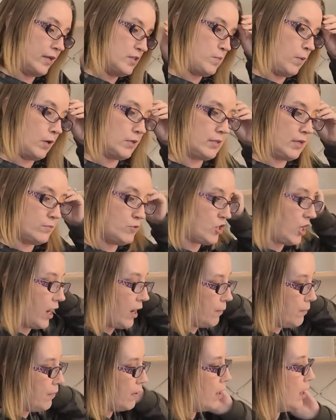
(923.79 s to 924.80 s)
working his part-time
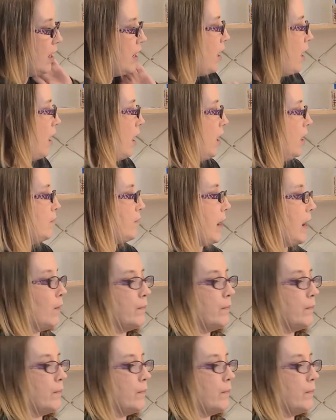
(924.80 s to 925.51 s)
job, um,